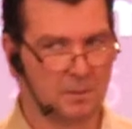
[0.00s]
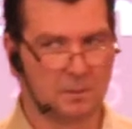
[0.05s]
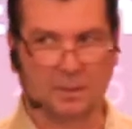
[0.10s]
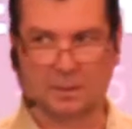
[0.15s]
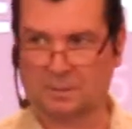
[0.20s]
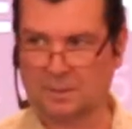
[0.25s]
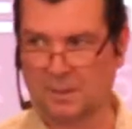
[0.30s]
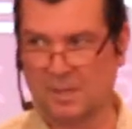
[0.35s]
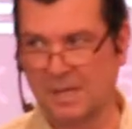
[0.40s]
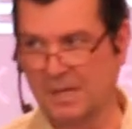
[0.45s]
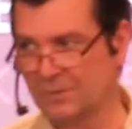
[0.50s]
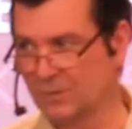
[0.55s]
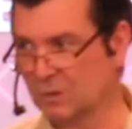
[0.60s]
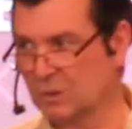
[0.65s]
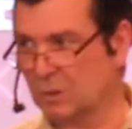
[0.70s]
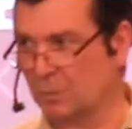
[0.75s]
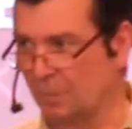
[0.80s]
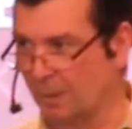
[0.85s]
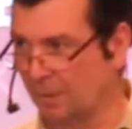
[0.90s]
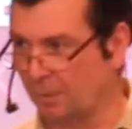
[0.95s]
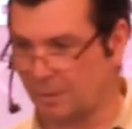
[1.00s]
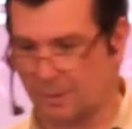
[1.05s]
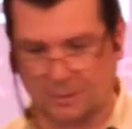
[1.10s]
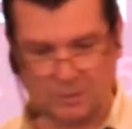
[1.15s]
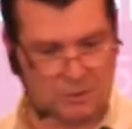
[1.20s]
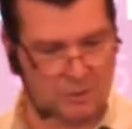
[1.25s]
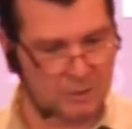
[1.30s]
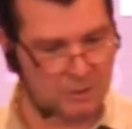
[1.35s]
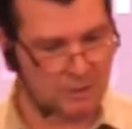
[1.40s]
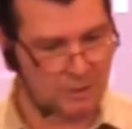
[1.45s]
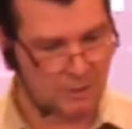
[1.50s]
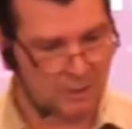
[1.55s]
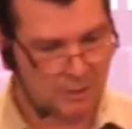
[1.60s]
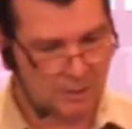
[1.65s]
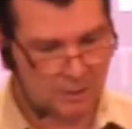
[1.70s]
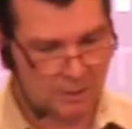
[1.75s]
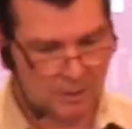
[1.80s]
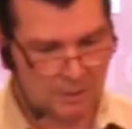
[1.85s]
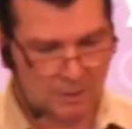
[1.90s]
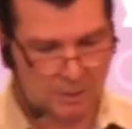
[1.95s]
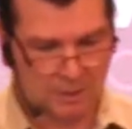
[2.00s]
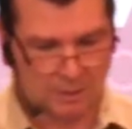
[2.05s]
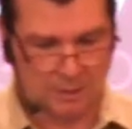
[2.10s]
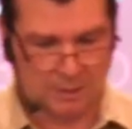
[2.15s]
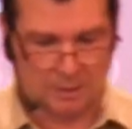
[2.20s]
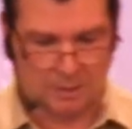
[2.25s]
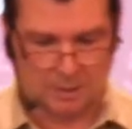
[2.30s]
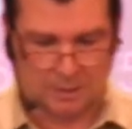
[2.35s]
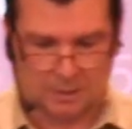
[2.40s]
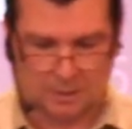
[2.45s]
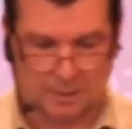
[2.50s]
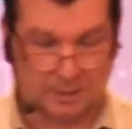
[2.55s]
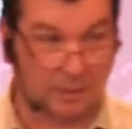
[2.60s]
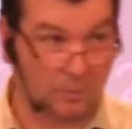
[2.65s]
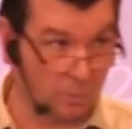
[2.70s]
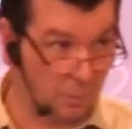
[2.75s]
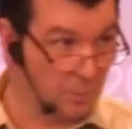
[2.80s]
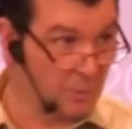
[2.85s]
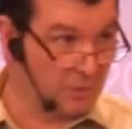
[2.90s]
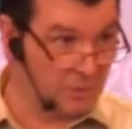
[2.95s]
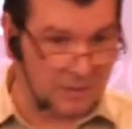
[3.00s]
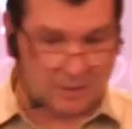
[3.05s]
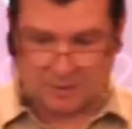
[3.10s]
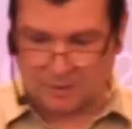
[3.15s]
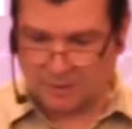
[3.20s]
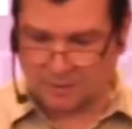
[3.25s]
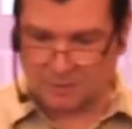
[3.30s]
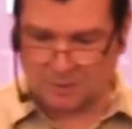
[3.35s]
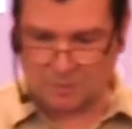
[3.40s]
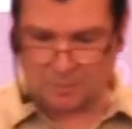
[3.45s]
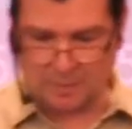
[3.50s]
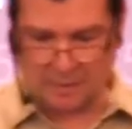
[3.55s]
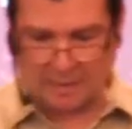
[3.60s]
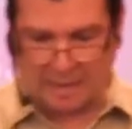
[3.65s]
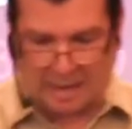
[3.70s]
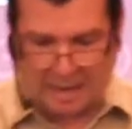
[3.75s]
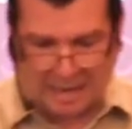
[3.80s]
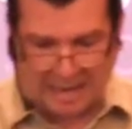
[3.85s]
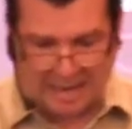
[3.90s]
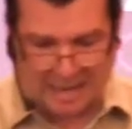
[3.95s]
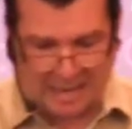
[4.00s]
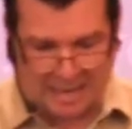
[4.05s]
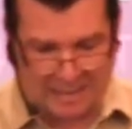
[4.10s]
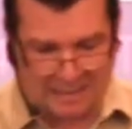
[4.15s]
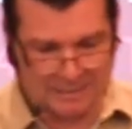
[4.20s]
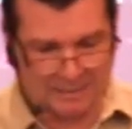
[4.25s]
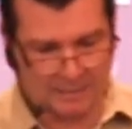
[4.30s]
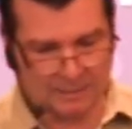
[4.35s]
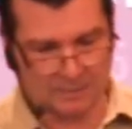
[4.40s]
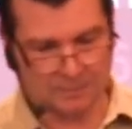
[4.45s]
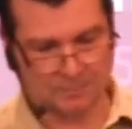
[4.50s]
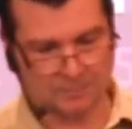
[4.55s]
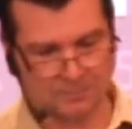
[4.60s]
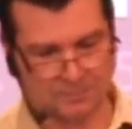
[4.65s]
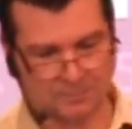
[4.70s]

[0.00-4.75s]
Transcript: that the evil spirits that were possessing this man had,